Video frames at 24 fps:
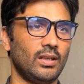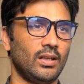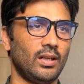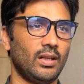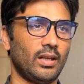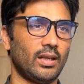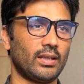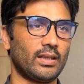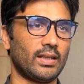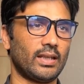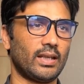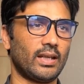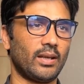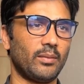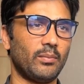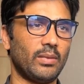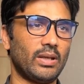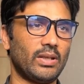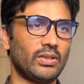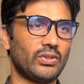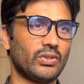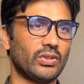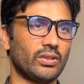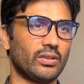And then I
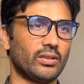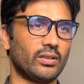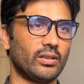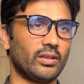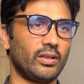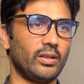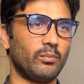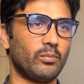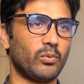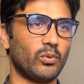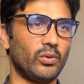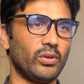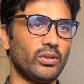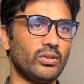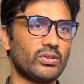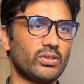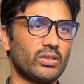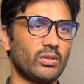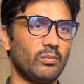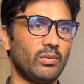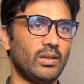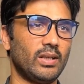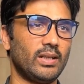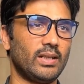mentioned
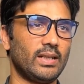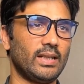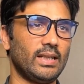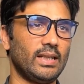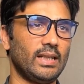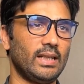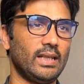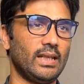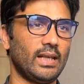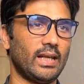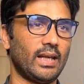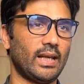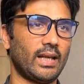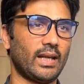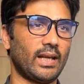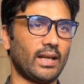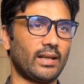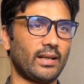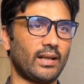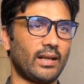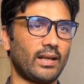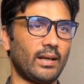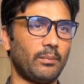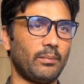reproducibility
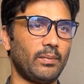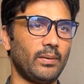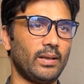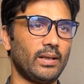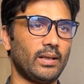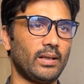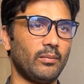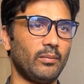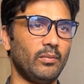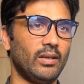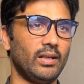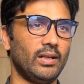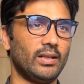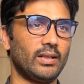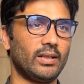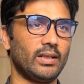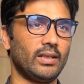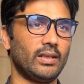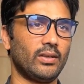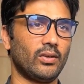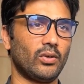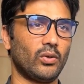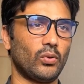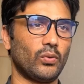and
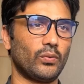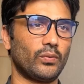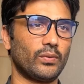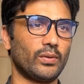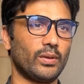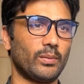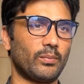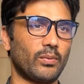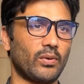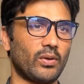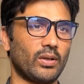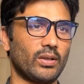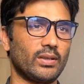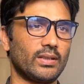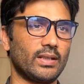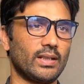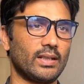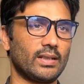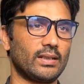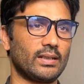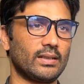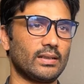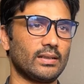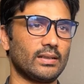replicability of the
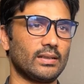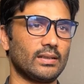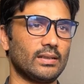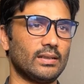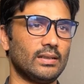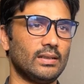project.